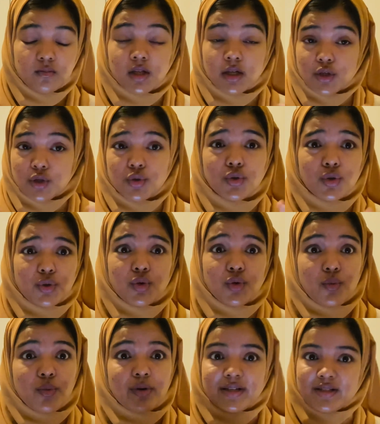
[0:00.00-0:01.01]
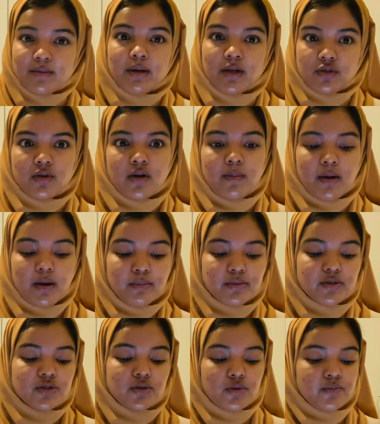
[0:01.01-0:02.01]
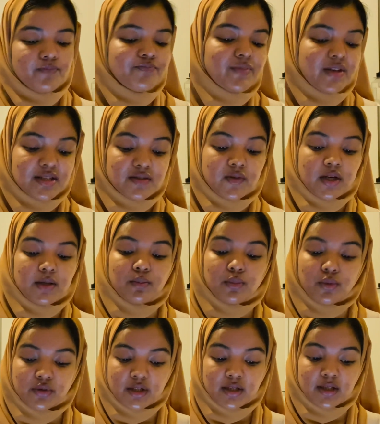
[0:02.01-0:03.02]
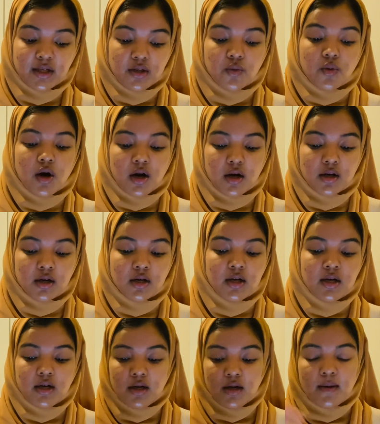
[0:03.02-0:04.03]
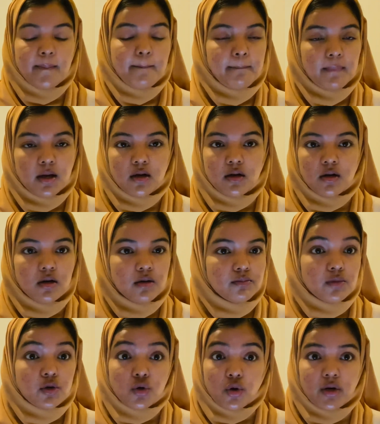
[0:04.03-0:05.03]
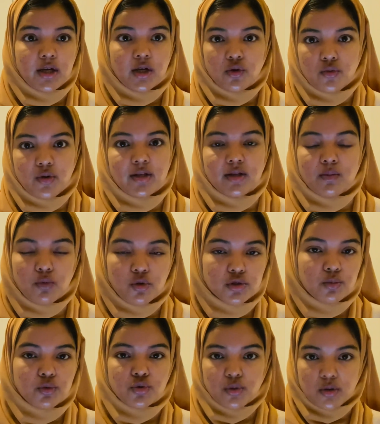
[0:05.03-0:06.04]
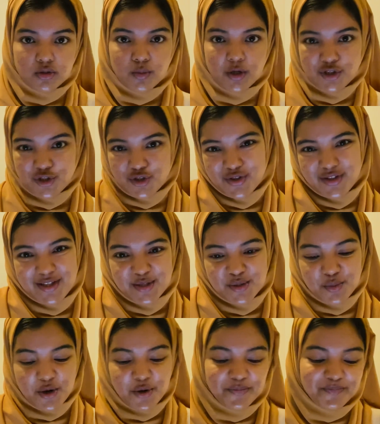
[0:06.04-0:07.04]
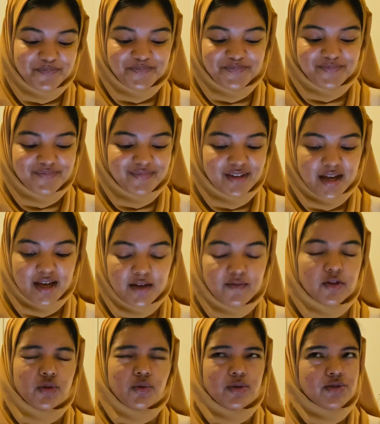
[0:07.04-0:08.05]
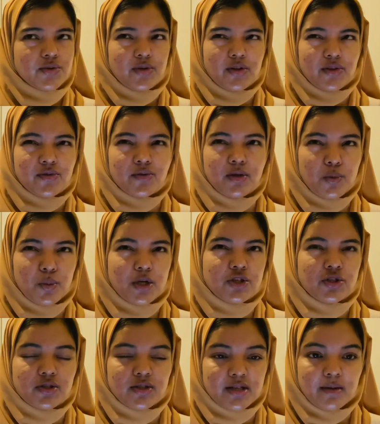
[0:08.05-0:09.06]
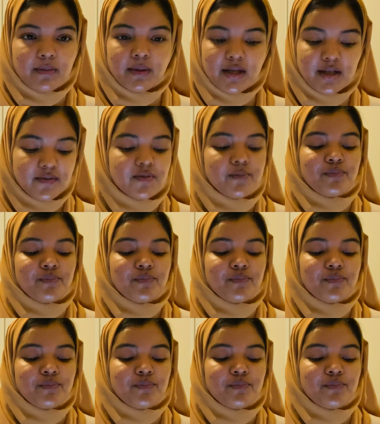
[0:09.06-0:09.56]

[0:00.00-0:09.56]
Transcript: you don't know what is about to come up. So it's very important that you are not ignoring the multiple choice questions as well, even though it's only 3 questions, I believe.